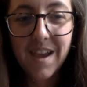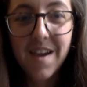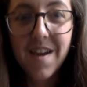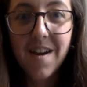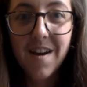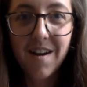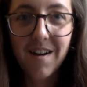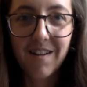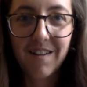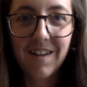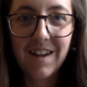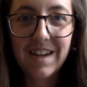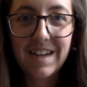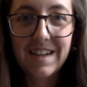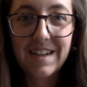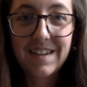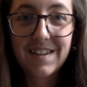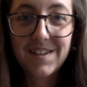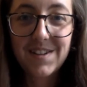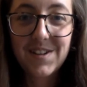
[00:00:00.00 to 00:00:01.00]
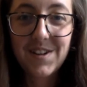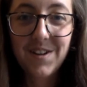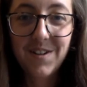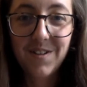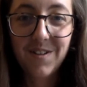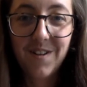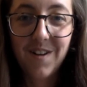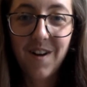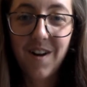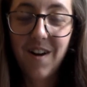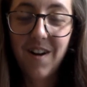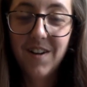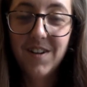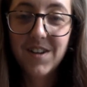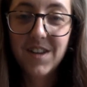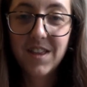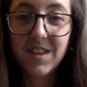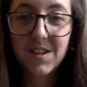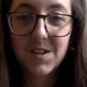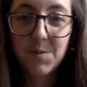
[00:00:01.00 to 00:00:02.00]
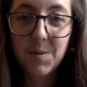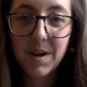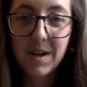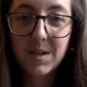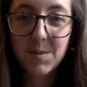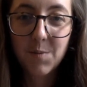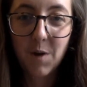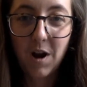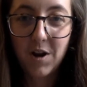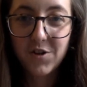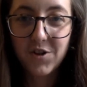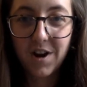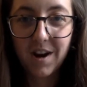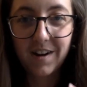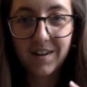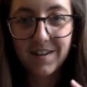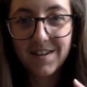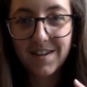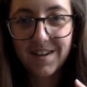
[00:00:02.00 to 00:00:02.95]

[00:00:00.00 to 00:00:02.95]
Alright, so on to this week's project.